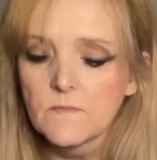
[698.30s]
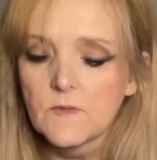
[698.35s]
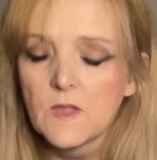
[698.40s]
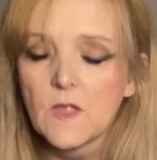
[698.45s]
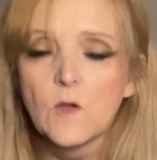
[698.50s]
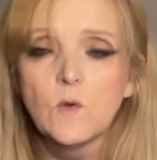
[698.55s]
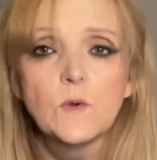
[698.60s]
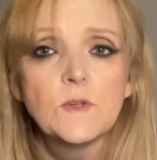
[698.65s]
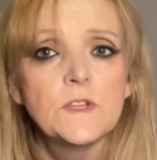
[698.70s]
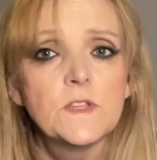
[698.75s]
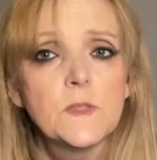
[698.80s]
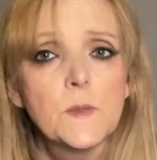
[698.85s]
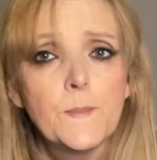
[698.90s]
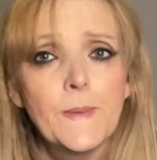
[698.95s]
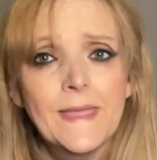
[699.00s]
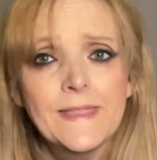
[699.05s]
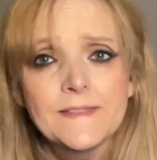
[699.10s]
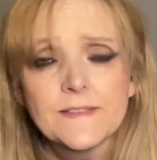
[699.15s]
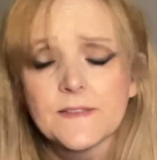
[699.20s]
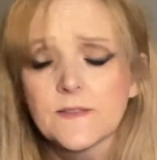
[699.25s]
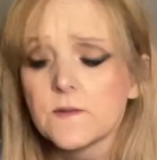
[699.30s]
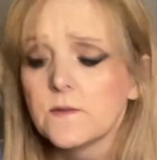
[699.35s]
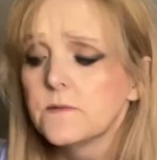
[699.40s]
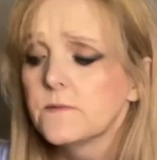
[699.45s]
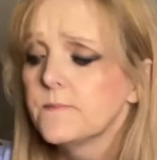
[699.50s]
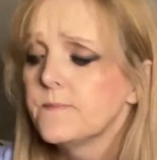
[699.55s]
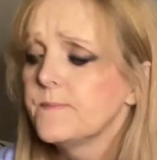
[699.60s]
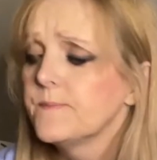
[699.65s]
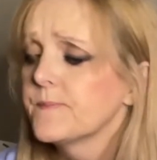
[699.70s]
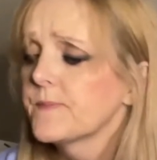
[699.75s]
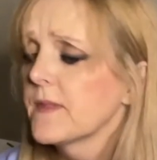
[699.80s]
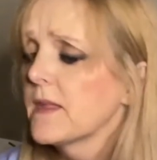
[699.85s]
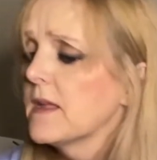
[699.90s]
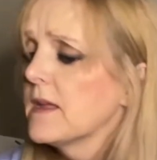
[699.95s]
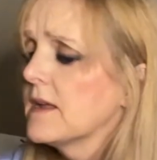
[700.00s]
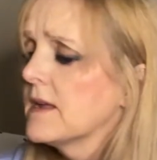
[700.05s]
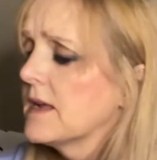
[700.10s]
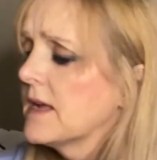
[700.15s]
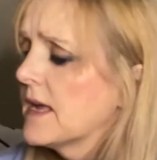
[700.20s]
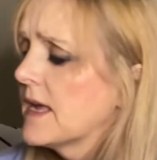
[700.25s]
Oh, another pencil.
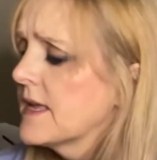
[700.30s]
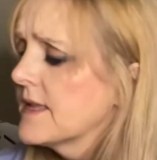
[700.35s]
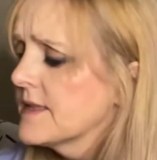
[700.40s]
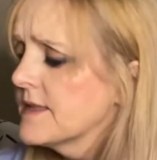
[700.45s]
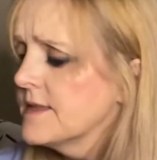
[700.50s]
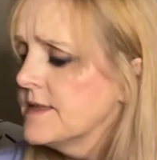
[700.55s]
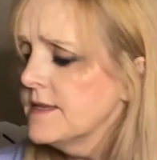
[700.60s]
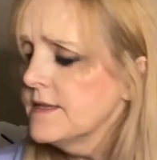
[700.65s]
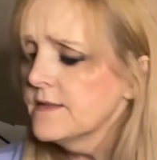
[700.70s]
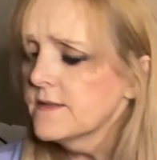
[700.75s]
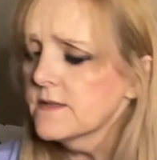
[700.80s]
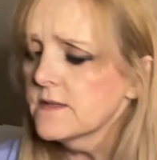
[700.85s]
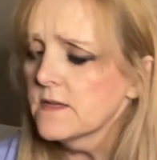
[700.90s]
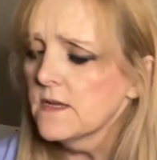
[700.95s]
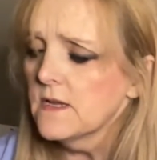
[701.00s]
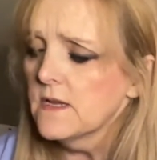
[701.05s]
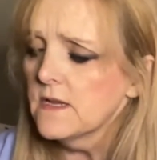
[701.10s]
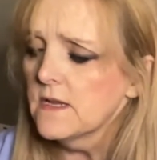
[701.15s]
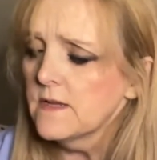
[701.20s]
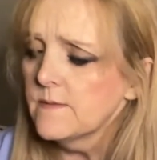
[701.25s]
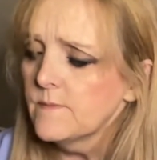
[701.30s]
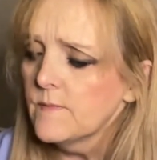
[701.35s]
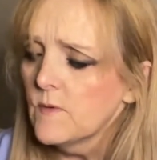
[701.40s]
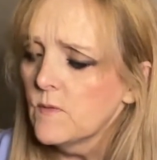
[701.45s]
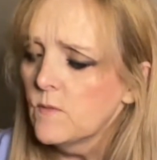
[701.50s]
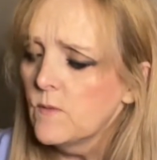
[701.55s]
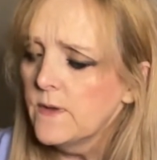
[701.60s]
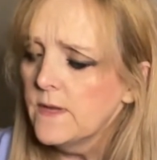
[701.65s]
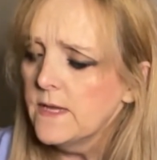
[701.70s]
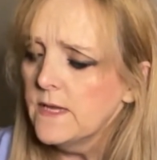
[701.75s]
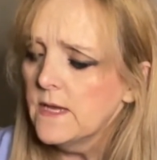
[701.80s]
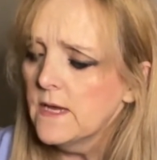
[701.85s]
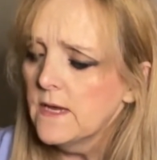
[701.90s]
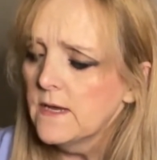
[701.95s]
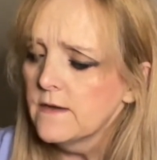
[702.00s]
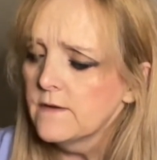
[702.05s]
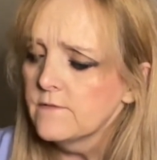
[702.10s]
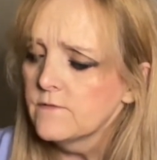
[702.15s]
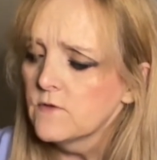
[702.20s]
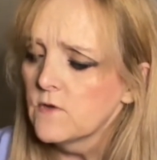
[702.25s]
This time we
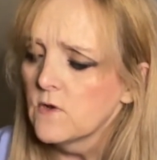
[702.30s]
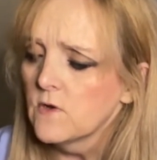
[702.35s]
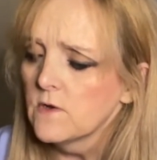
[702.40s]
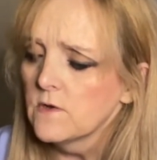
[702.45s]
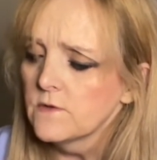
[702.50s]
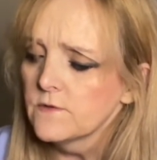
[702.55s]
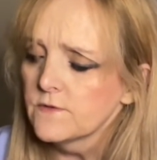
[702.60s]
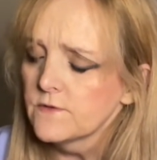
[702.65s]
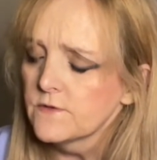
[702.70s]
have got